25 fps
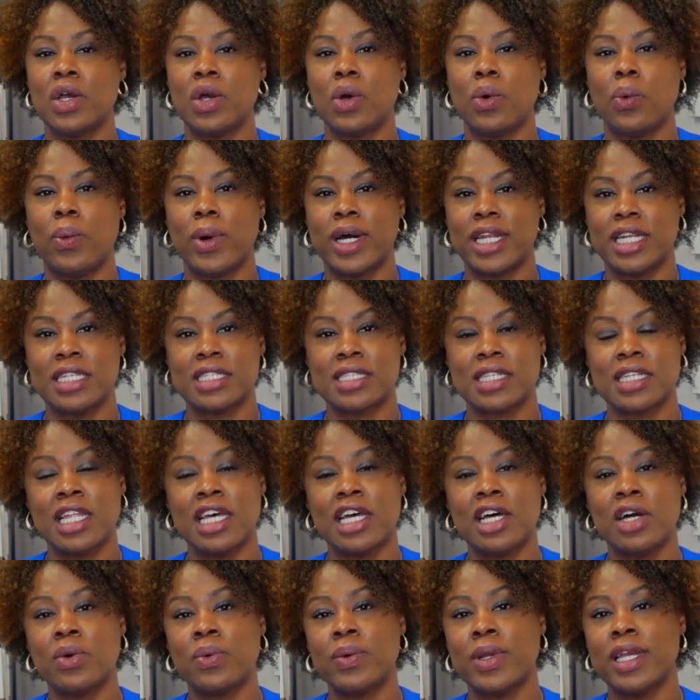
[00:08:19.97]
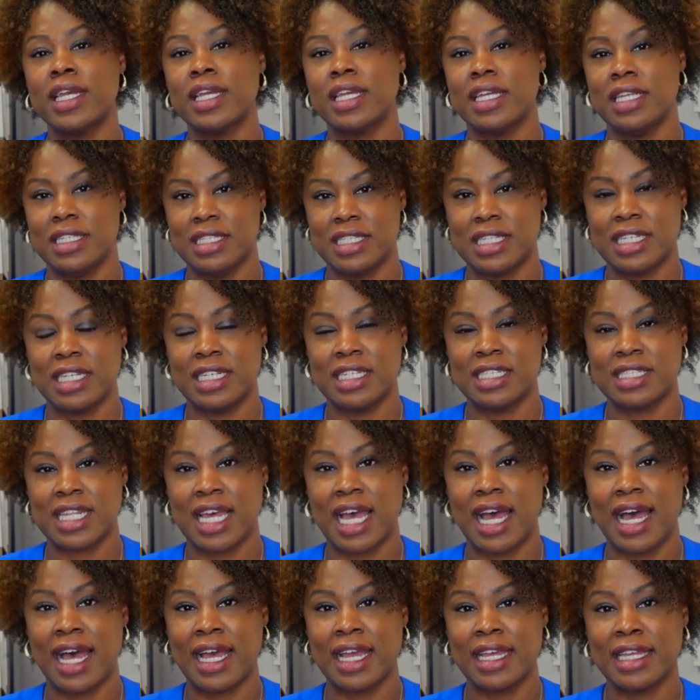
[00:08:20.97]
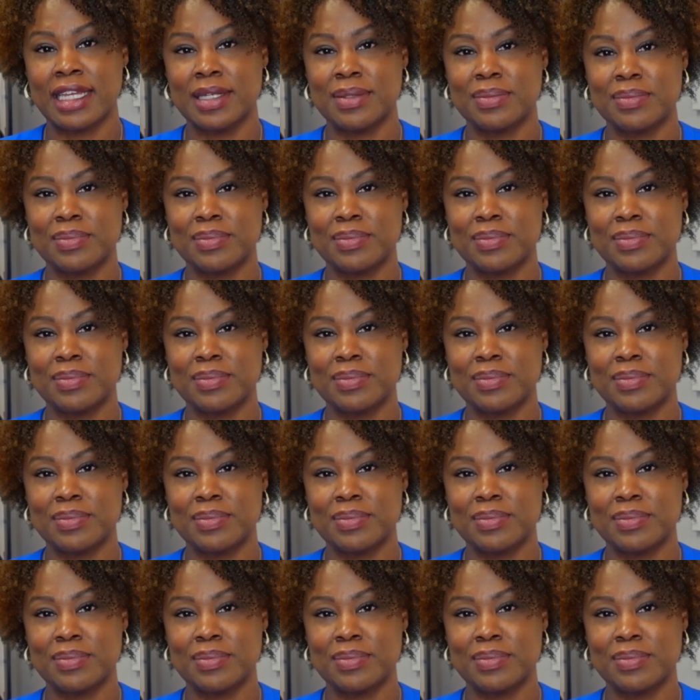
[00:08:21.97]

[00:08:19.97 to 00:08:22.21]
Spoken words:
1 is low, and 10 is high.